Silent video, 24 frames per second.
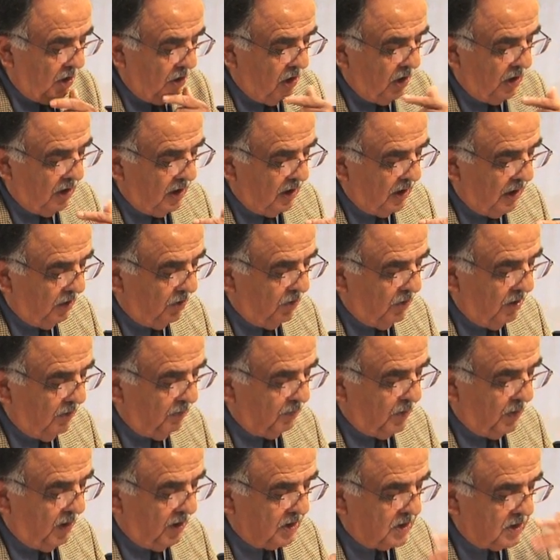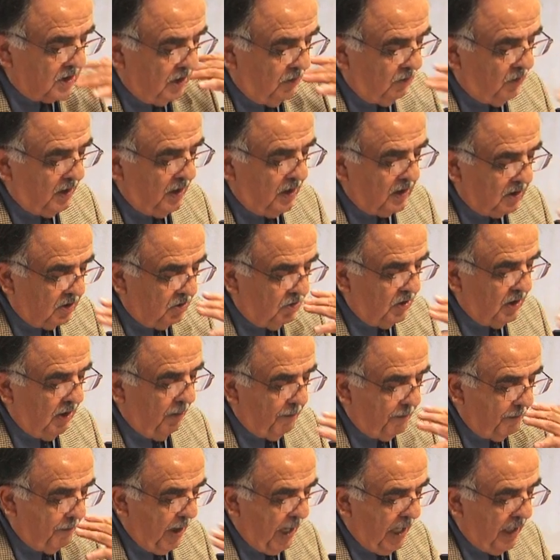earlier in Laguna Park, someone had thrown a
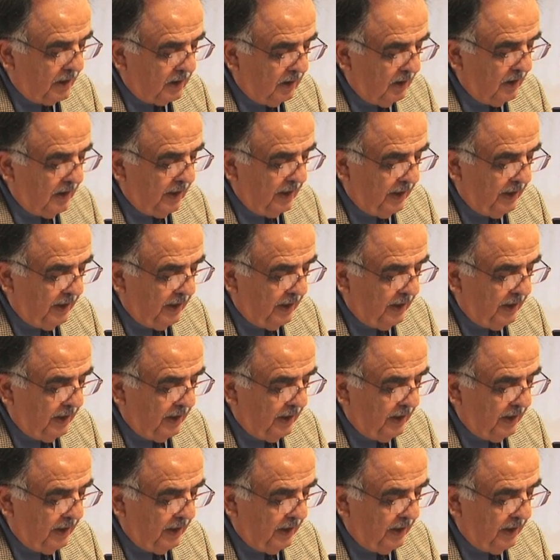bottle,